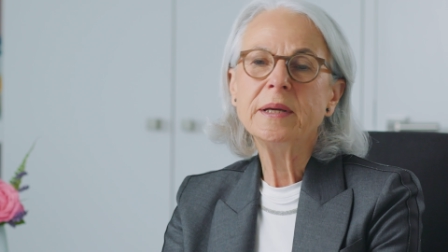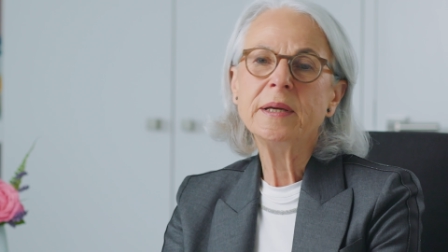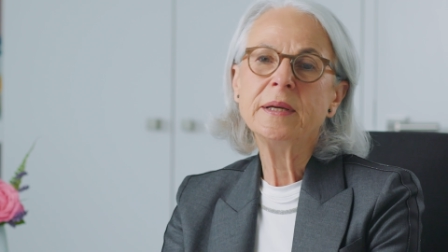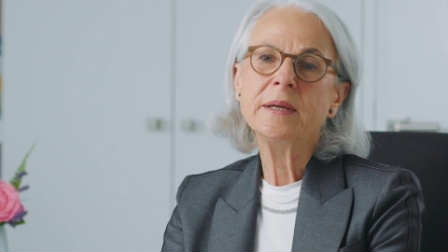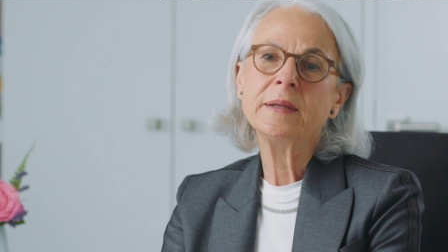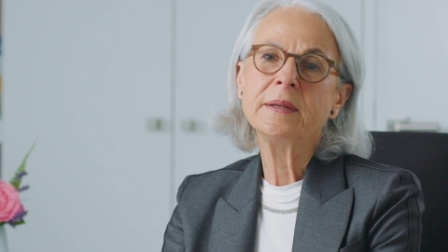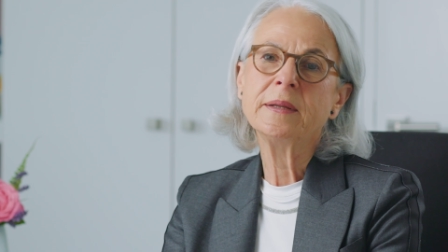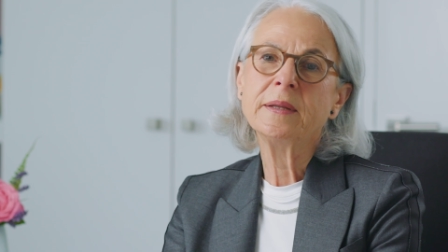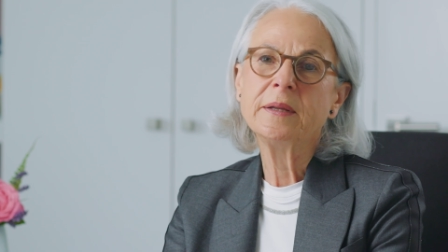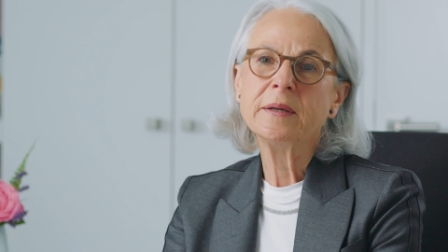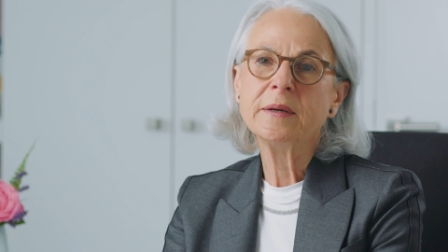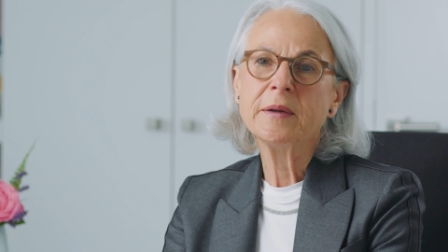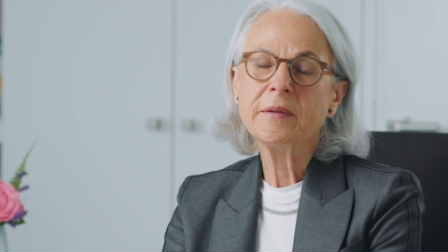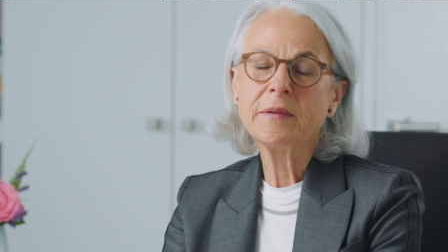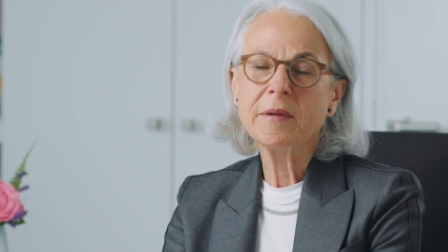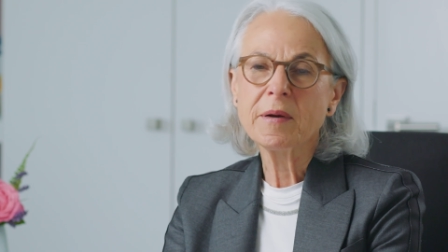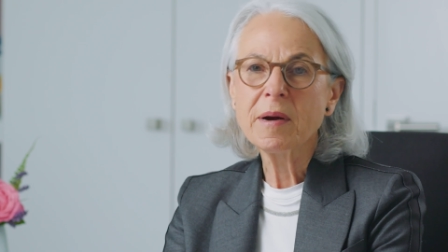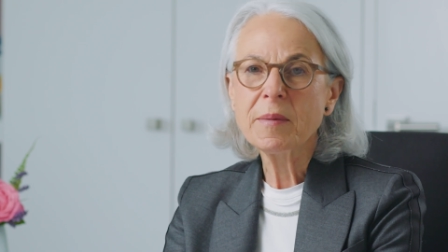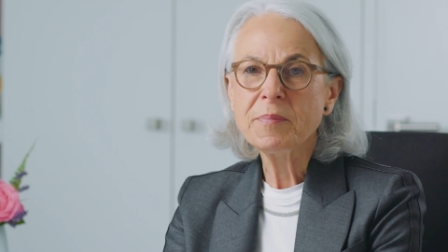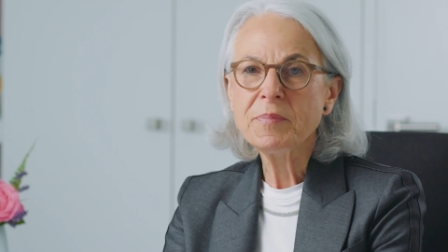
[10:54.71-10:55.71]
in the
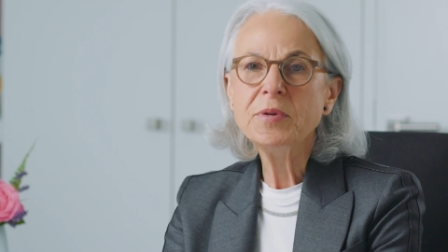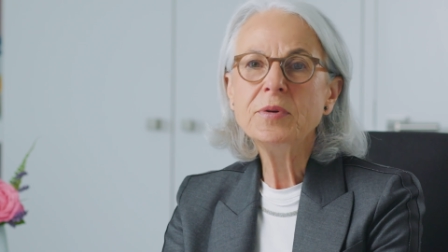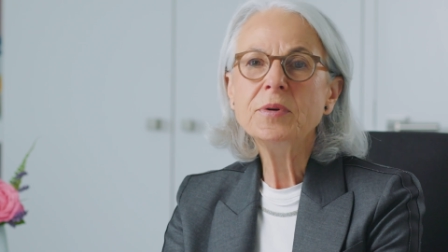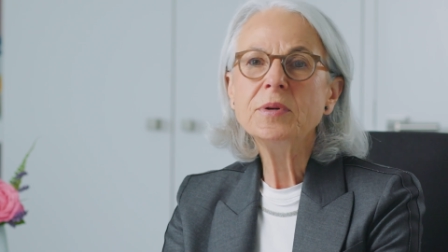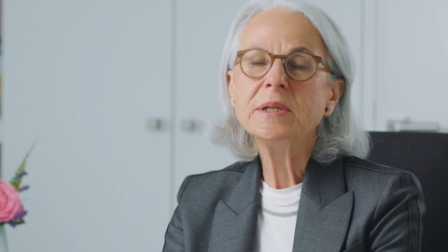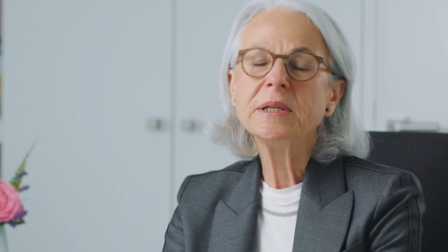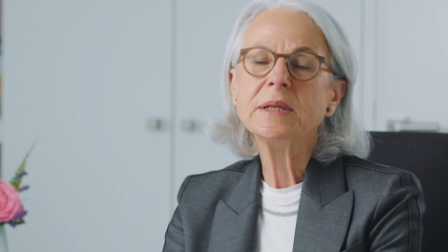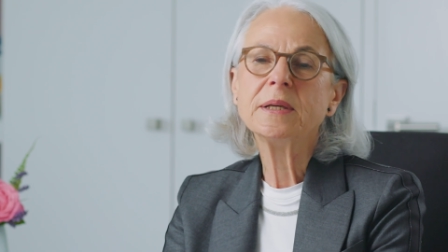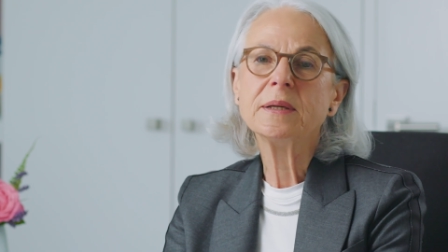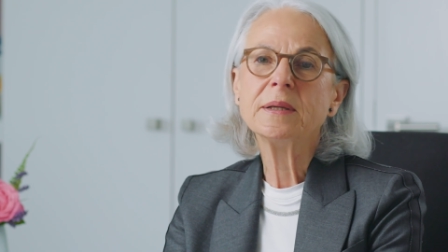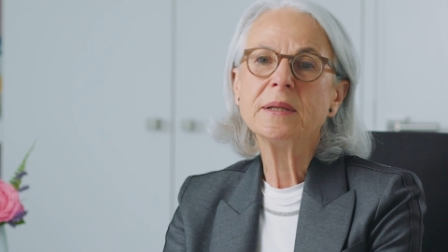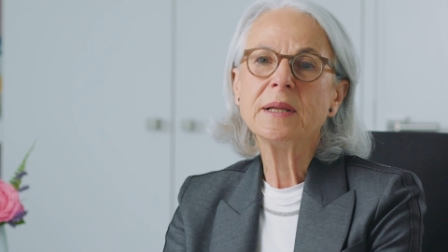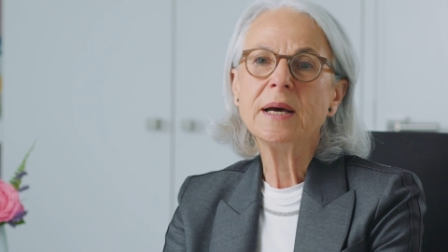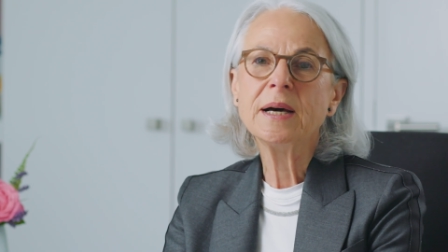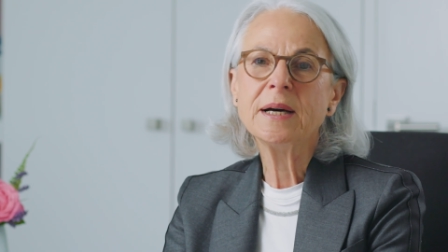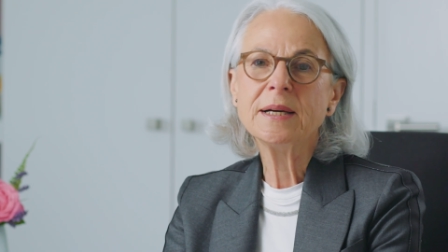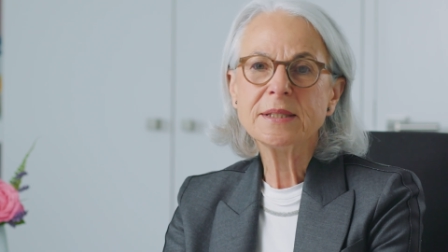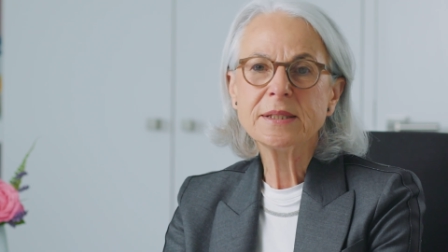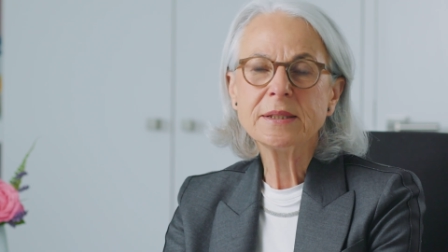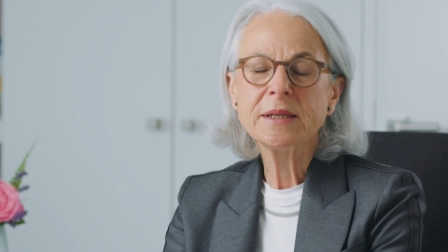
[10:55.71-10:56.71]
therapeutical
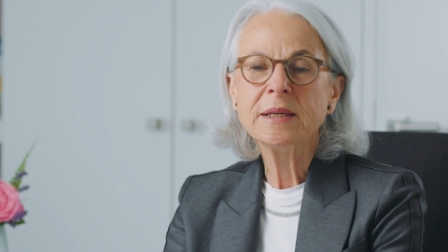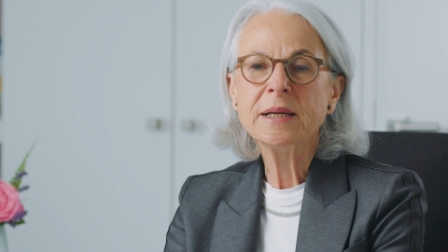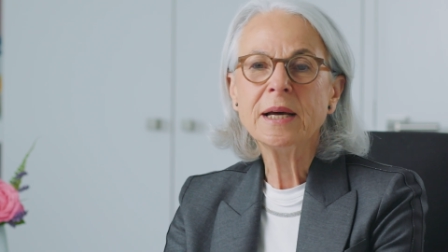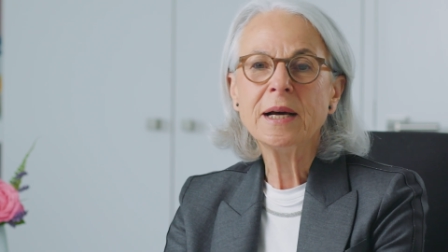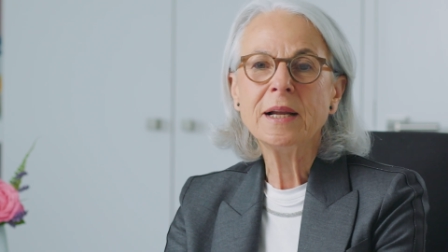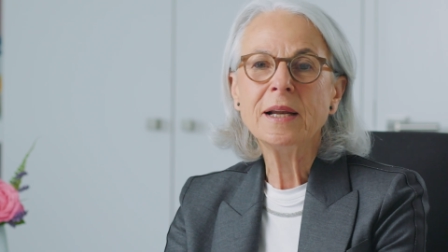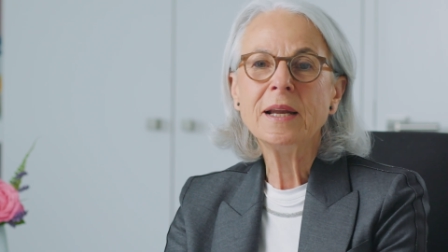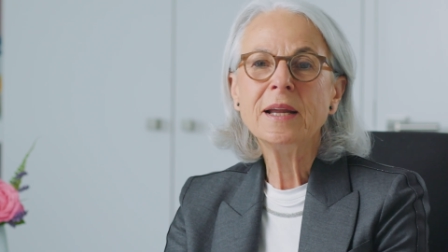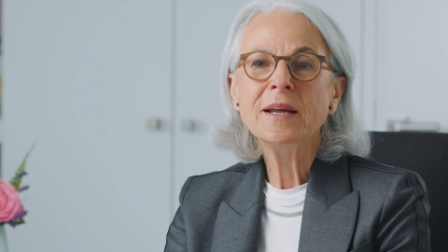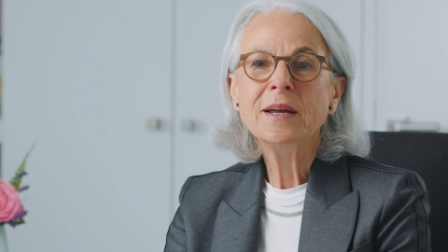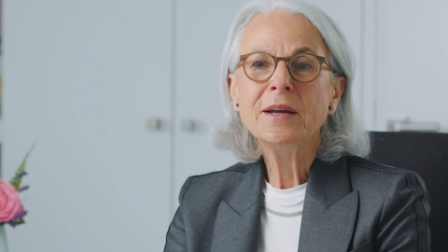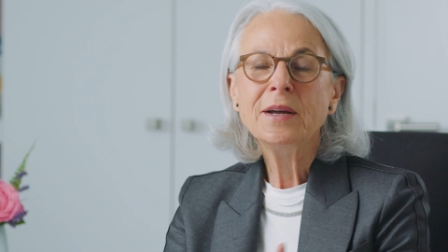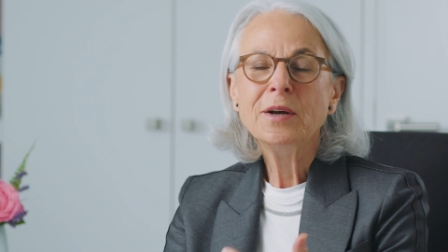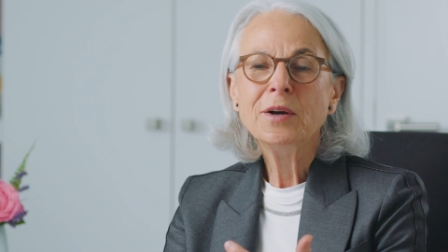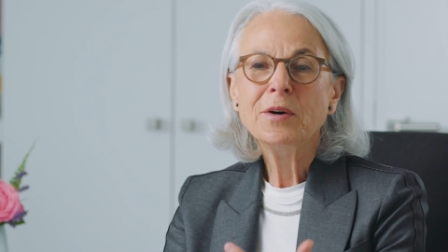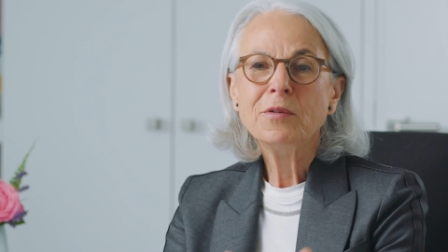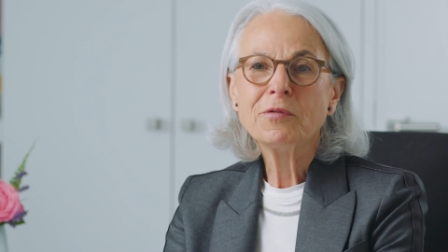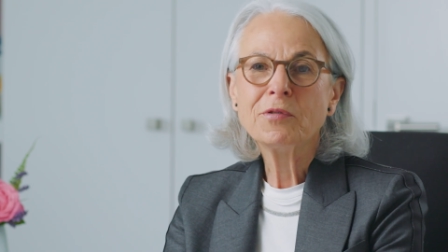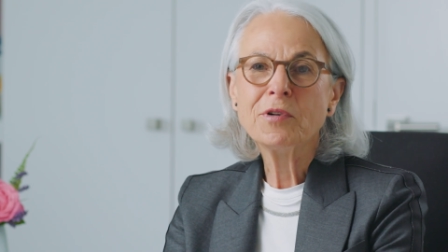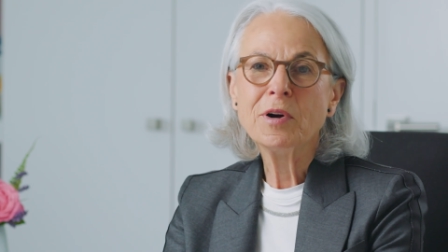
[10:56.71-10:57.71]
arsenal
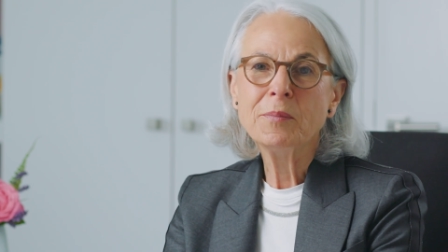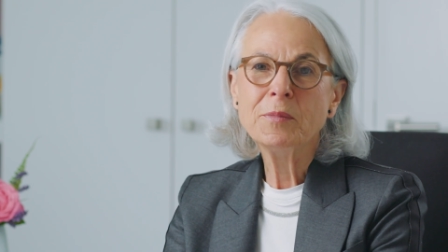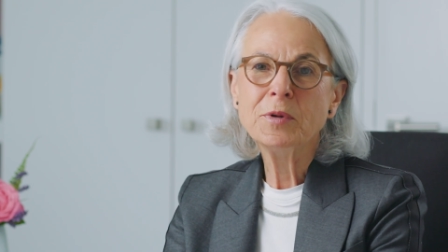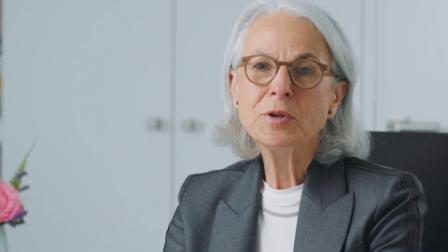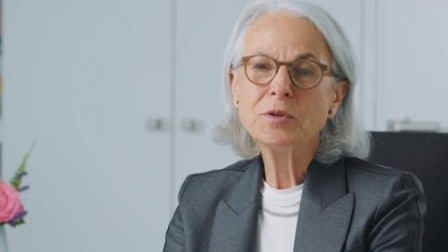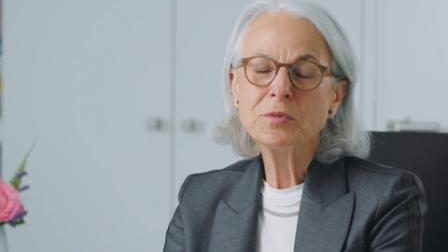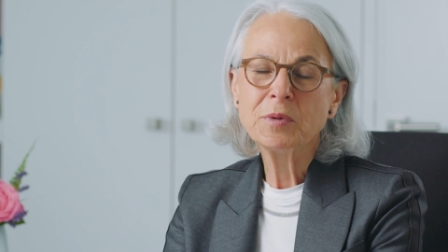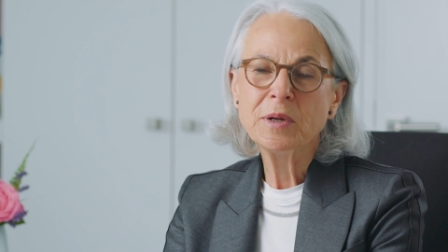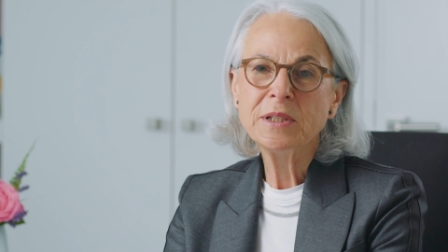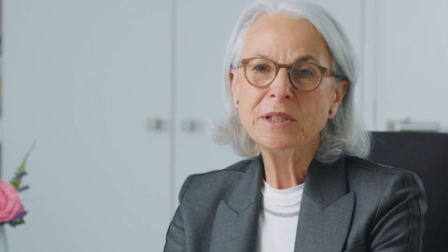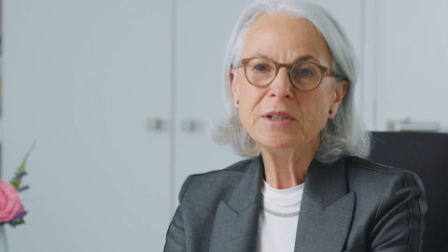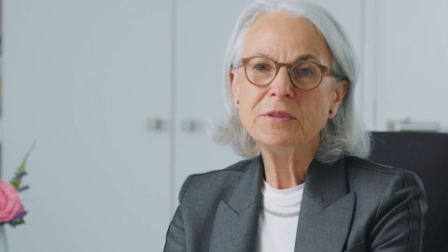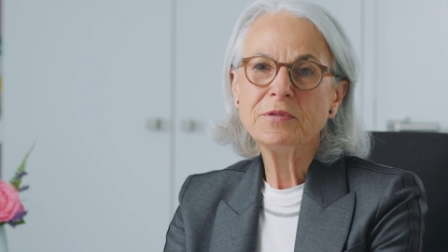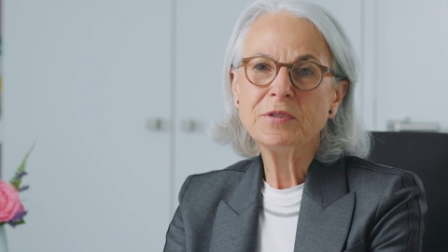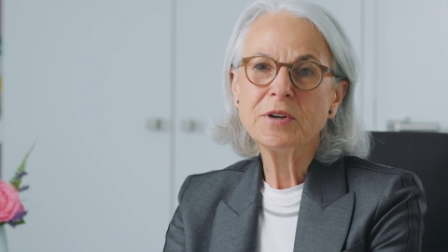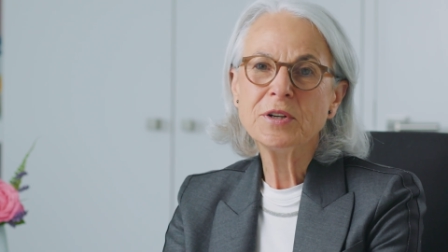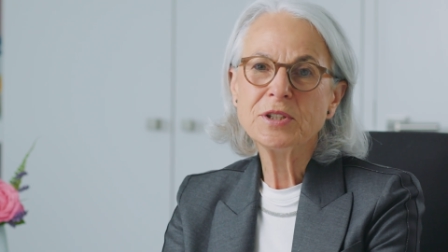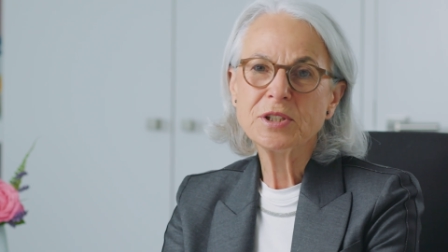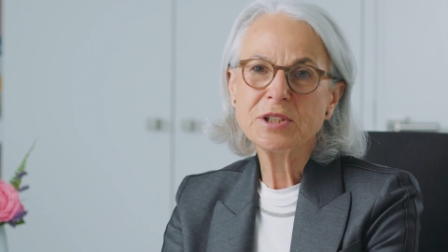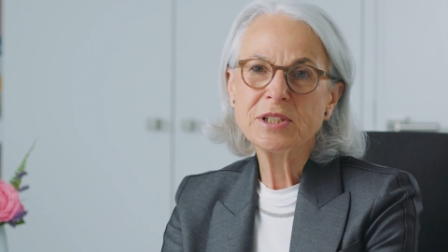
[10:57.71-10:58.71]
from the
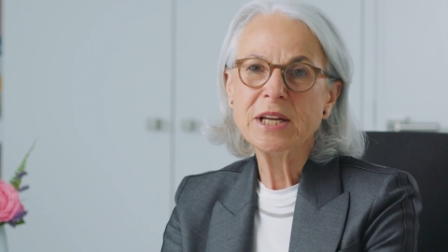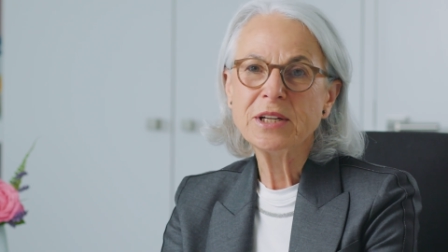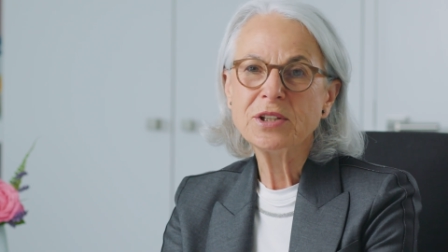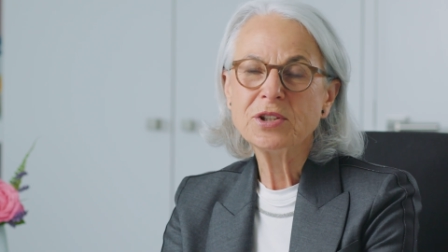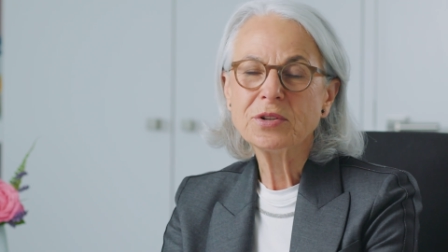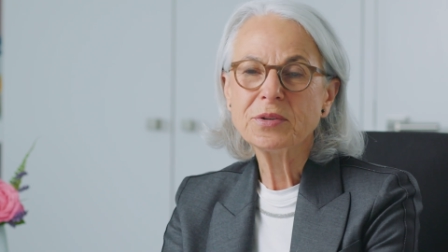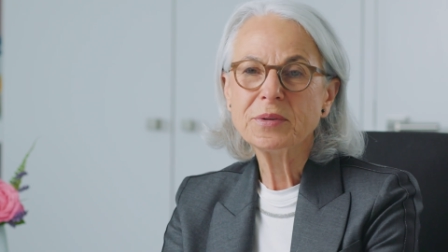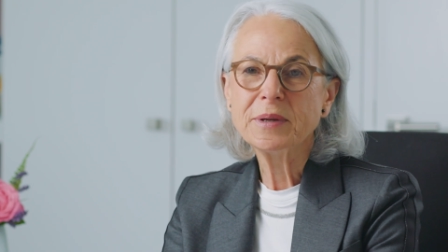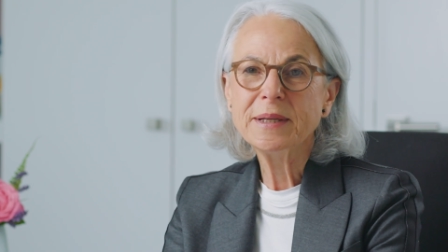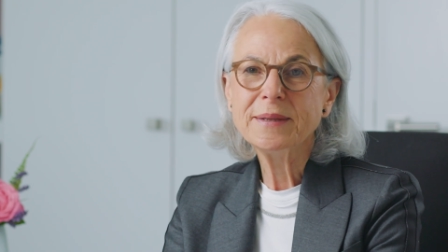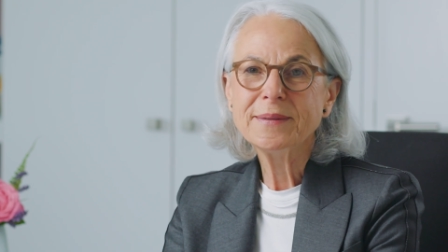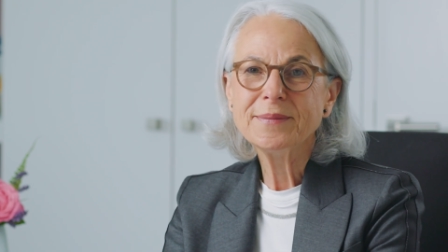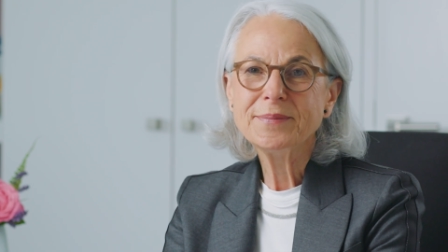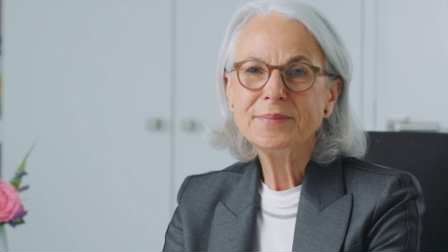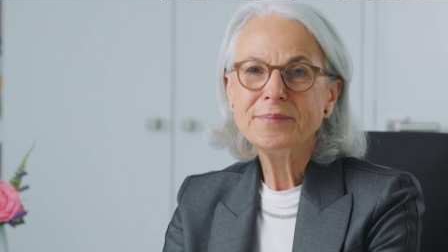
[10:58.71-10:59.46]
21st century.